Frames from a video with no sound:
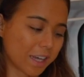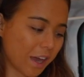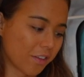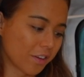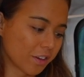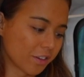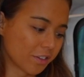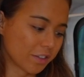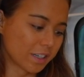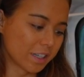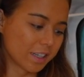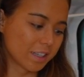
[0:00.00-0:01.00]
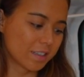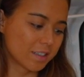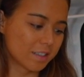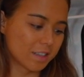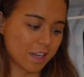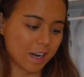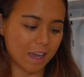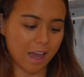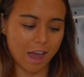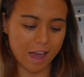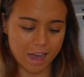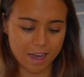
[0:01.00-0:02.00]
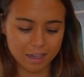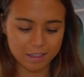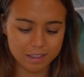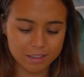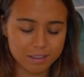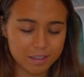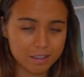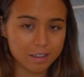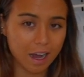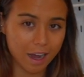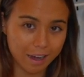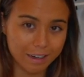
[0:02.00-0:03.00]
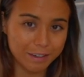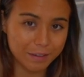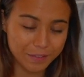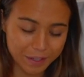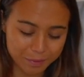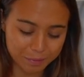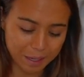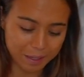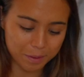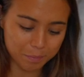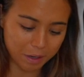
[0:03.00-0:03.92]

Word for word: Ingredients that I had. This is kind of a random